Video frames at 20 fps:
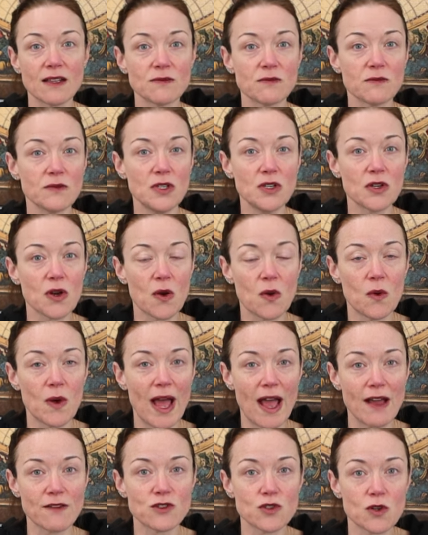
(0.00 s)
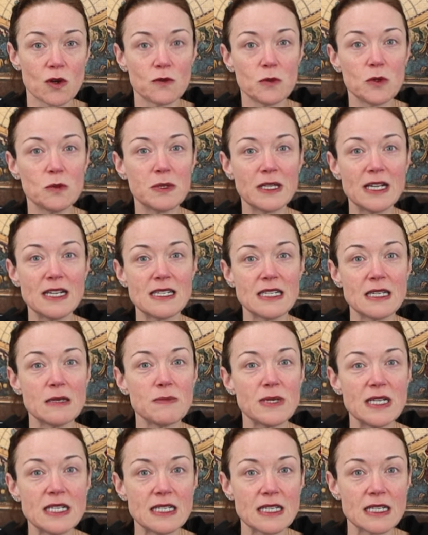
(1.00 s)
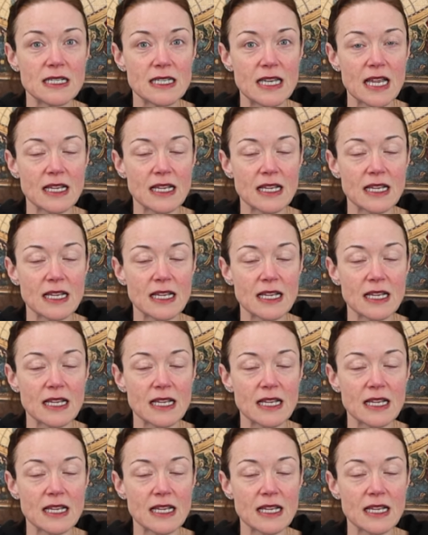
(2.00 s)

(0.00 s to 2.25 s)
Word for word: you know, have trouble placing pieces